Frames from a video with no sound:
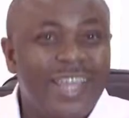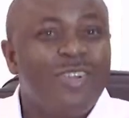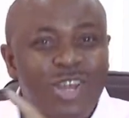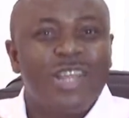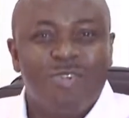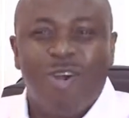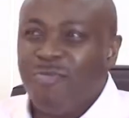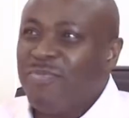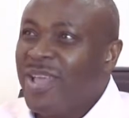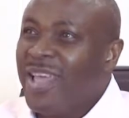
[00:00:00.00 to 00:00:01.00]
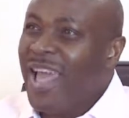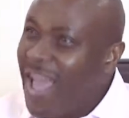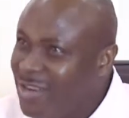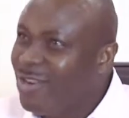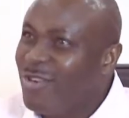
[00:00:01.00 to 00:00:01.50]
can only go up.
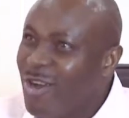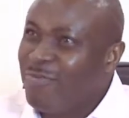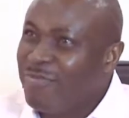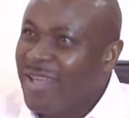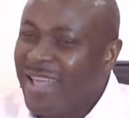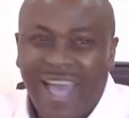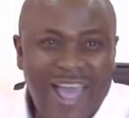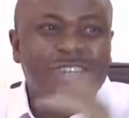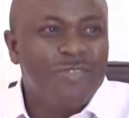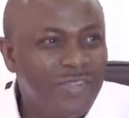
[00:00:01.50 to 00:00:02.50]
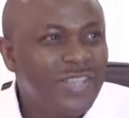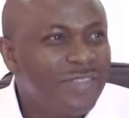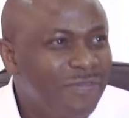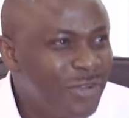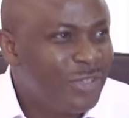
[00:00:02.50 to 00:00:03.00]
And you look up and you face
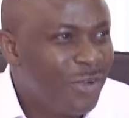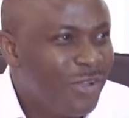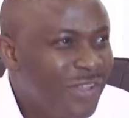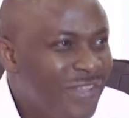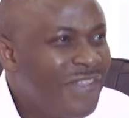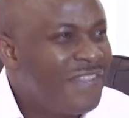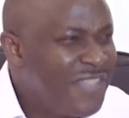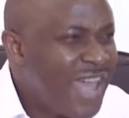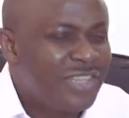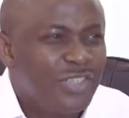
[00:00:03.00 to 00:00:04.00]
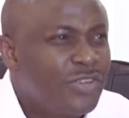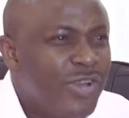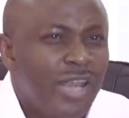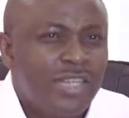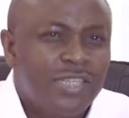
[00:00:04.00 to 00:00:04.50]
the future. That is the
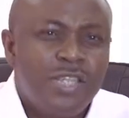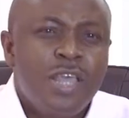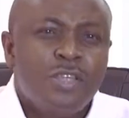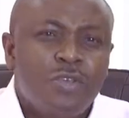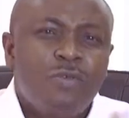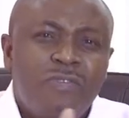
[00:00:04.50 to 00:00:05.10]
reality. So